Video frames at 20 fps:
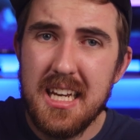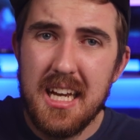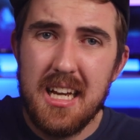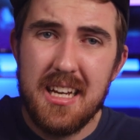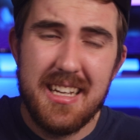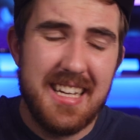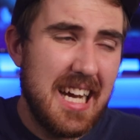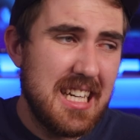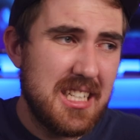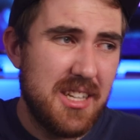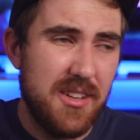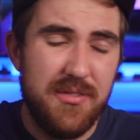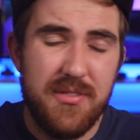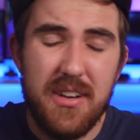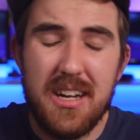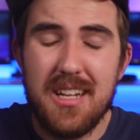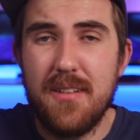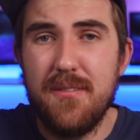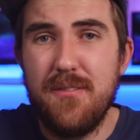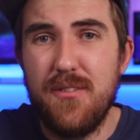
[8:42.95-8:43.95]
It actually
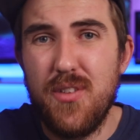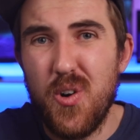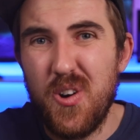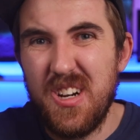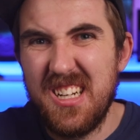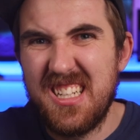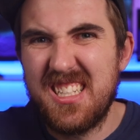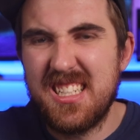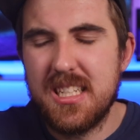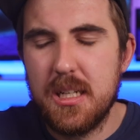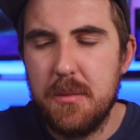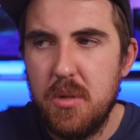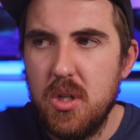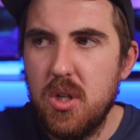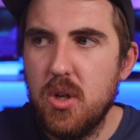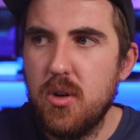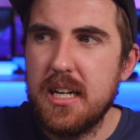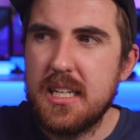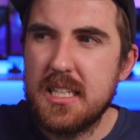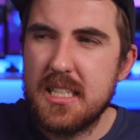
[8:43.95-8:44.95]
felt very
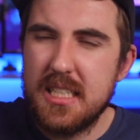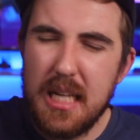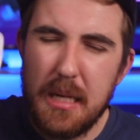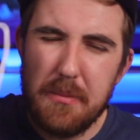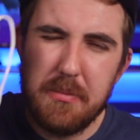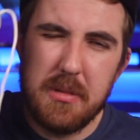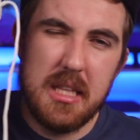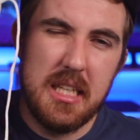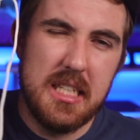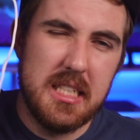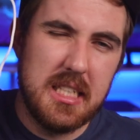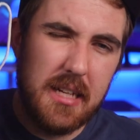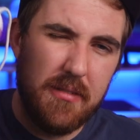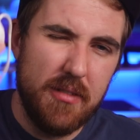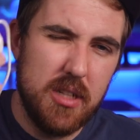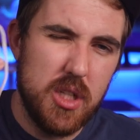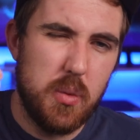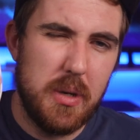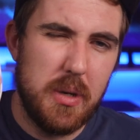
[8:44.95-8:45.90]
similar, except the seven